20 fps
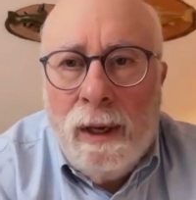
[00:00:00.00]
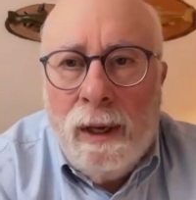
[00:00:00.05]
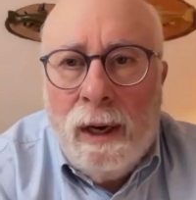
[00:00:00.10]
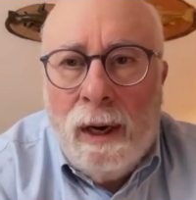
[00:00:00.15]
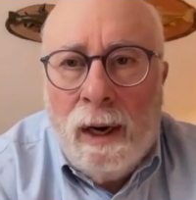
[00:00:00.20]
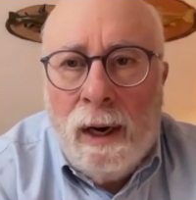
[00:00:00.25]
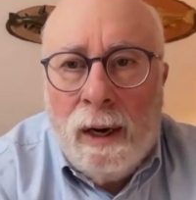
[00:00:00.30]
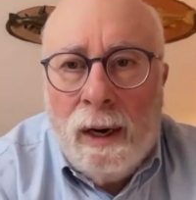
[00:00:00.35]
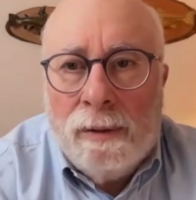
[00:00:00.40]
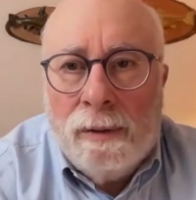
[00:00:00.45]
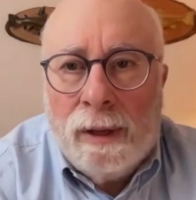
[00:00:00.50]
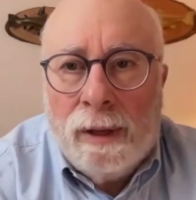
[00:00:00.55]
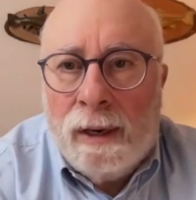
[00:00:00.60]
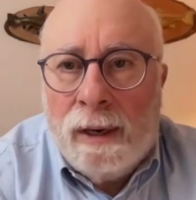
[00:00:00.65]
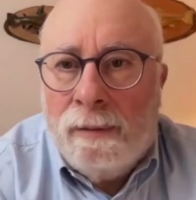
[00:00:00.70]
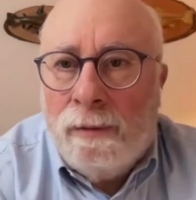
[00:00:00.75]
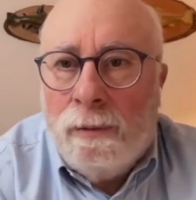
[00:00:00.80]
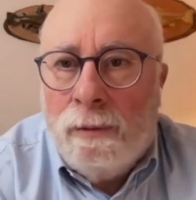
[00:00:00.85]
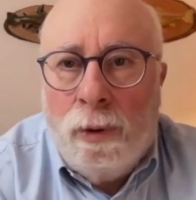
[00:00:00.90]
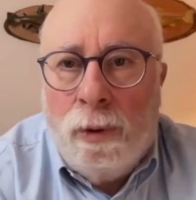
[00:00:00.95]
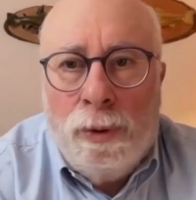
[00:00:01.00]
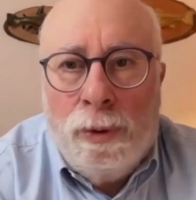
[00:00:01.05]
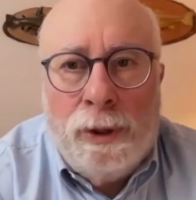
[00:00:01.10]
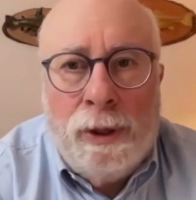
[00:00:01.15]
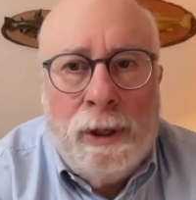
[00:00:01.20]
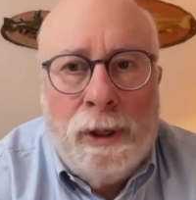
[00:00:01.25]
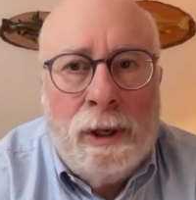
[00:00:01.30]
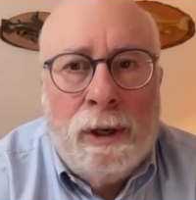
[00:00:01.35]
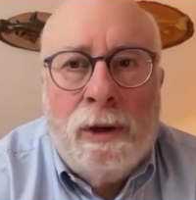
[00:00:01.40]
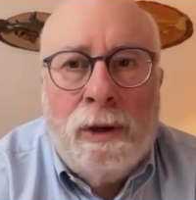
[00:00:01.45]
that I've
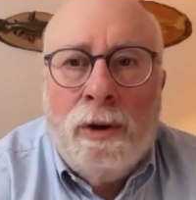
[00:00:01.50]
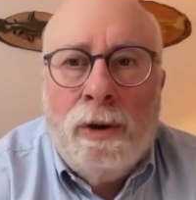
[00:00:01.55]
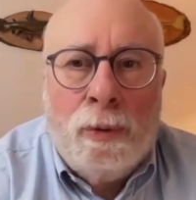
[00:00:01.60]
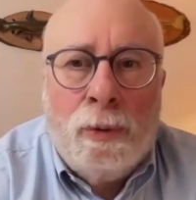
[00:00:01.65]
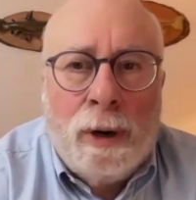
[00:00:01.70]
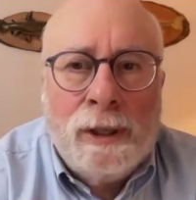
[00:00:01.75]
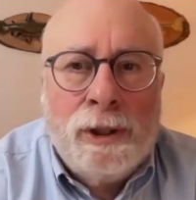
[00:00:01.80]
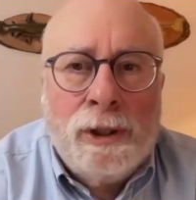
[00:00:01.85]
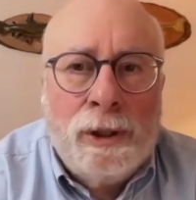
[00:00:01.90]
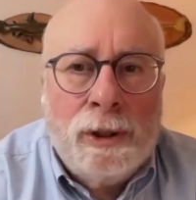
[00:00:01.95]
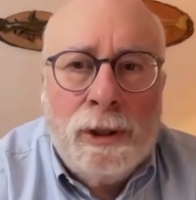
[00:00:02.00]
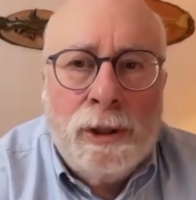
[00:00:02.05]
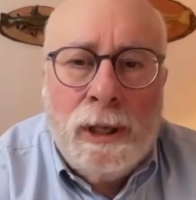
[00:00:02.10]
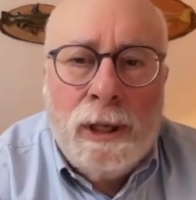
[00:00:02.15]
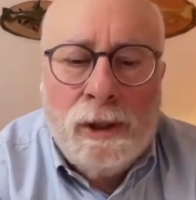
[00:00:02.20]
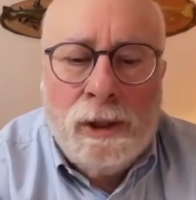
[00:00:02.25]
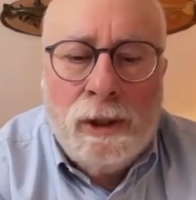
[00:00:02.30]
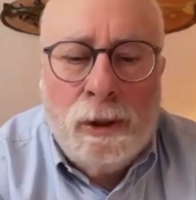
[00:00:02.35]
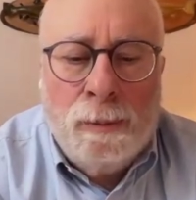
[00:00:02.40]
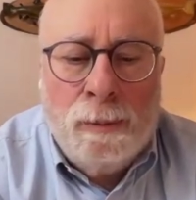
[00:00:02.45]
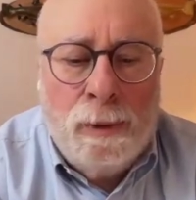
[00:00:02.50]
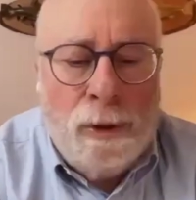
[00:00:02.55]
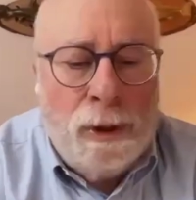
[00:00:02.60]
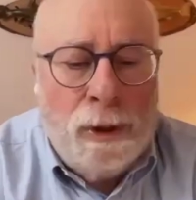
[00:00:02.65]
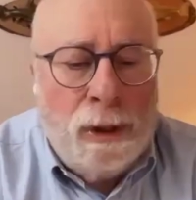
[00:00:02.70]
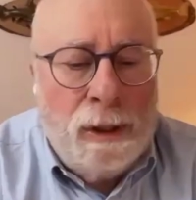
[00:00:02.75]
quoted in congressional testimony